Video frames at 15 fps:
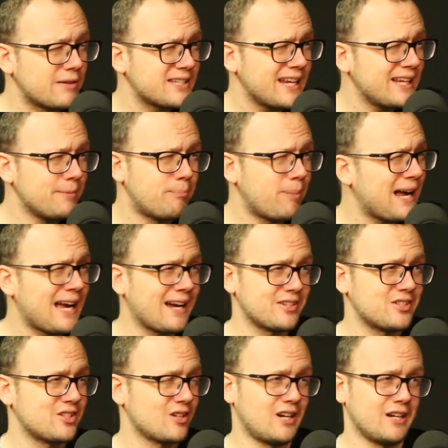dating
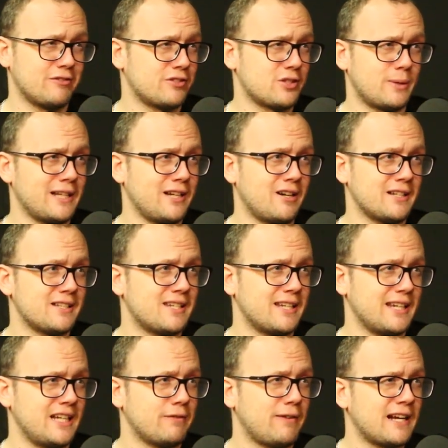back to kind of
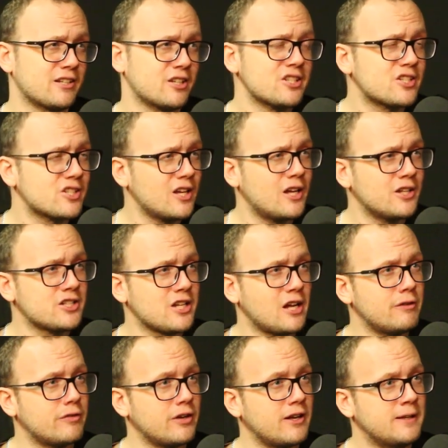2019, have had concerns
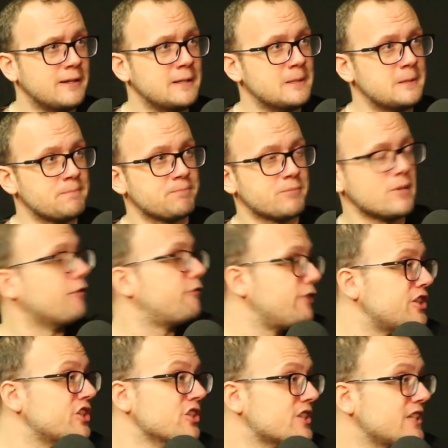over
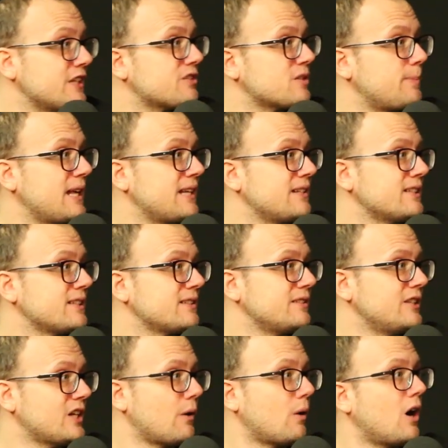efficiency of spending.
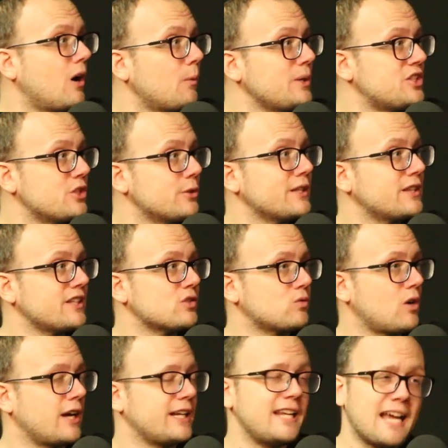You know, are we doing things
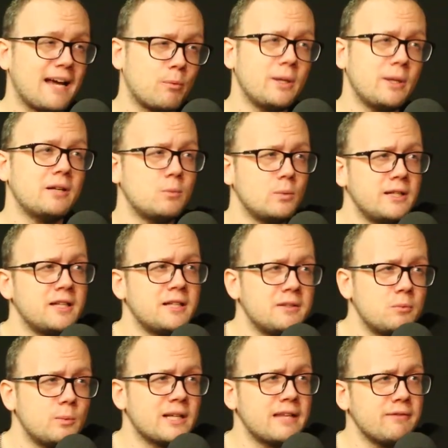right? Yeah, we're we're
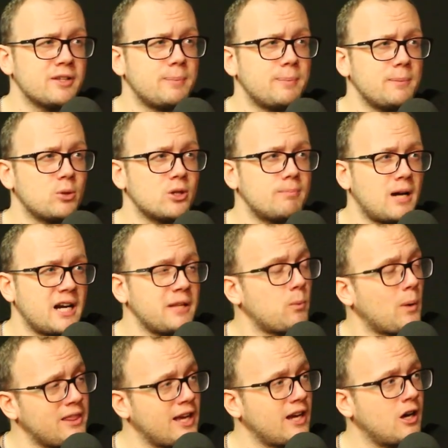we're giving people the money
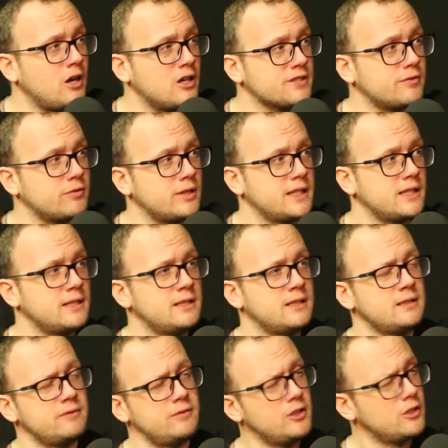when they ask for it.
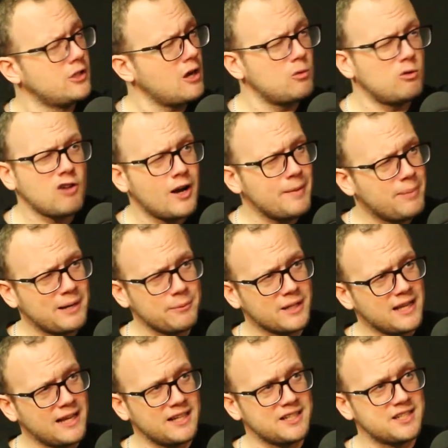You go right back with
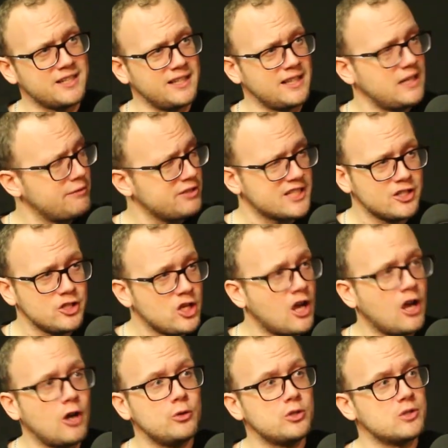KSE; They never said
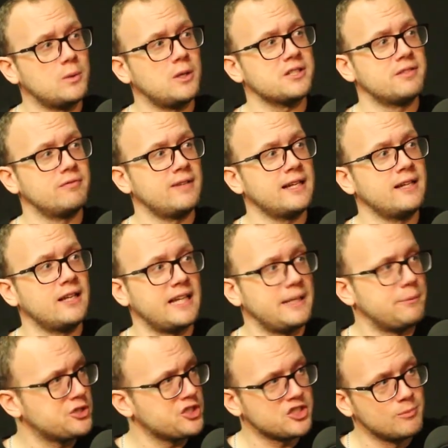no to Arsene Wenger.
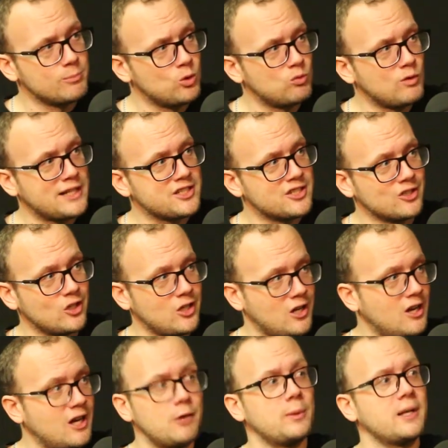He was just a more reticent
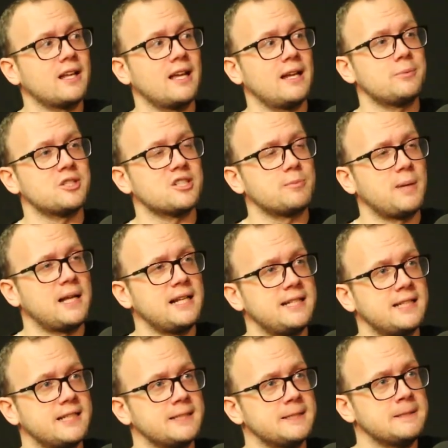guy when it came to
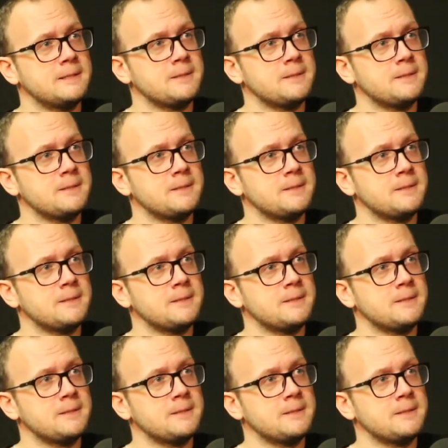spending.